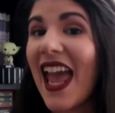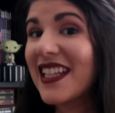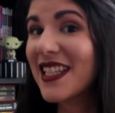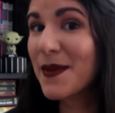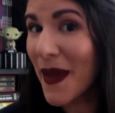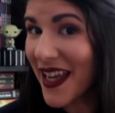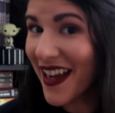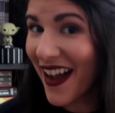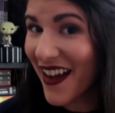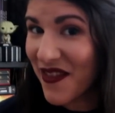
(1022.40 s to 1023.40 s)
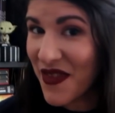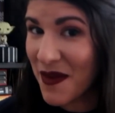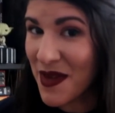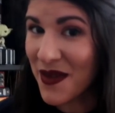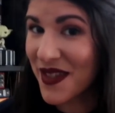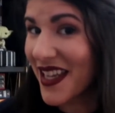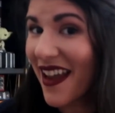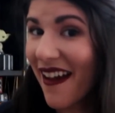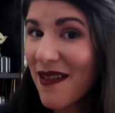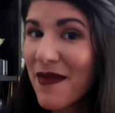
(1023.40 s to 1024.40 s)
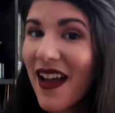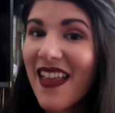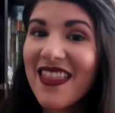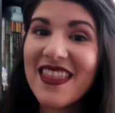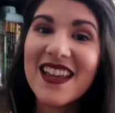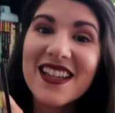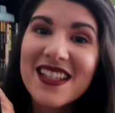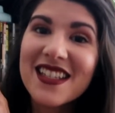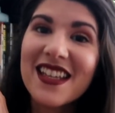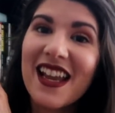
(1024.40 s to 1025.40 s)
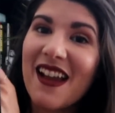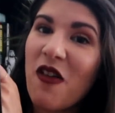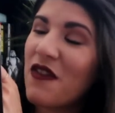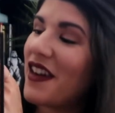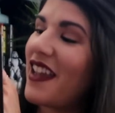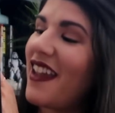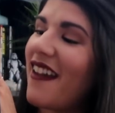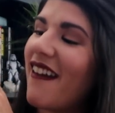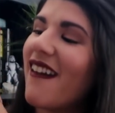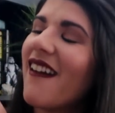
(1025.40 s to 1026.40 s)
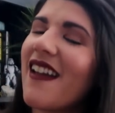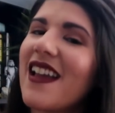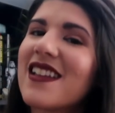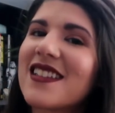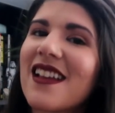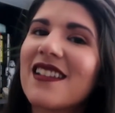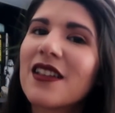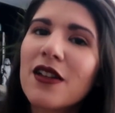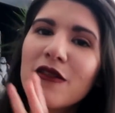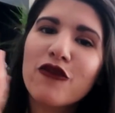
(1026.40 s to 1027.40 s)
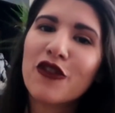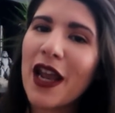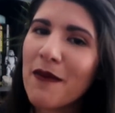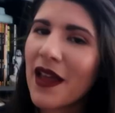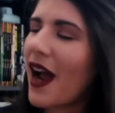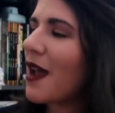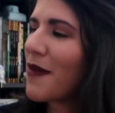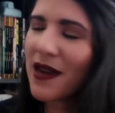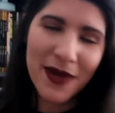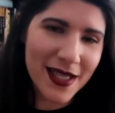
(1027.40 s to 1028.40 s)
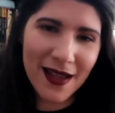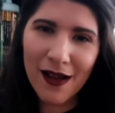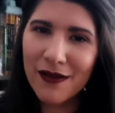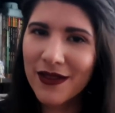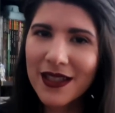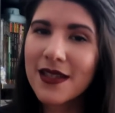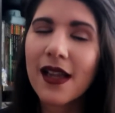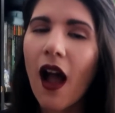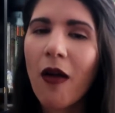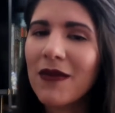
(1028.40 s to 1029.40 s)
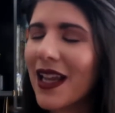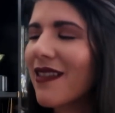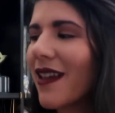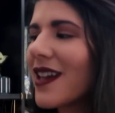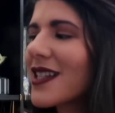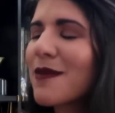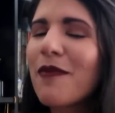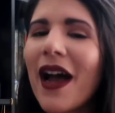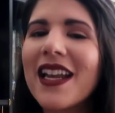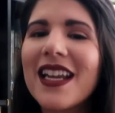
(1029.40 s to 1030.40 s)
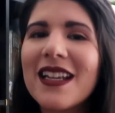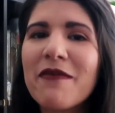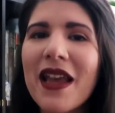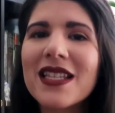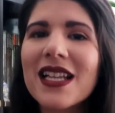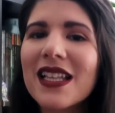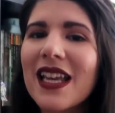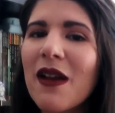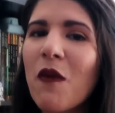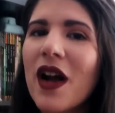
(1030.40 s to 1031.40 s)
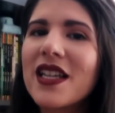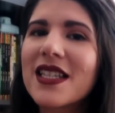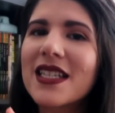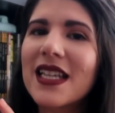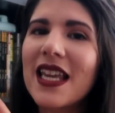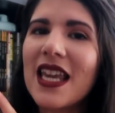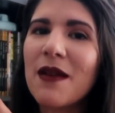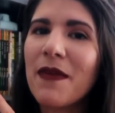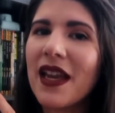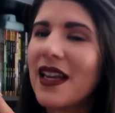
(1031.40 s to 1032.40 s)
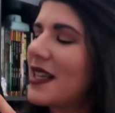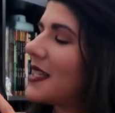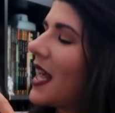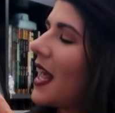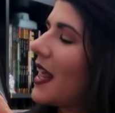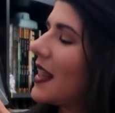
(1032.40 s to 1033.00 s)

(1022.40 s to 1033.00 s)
And speaking of the museum, this over here is a little frame that I made myself. It doesn't come like this, but it basically was to keep in it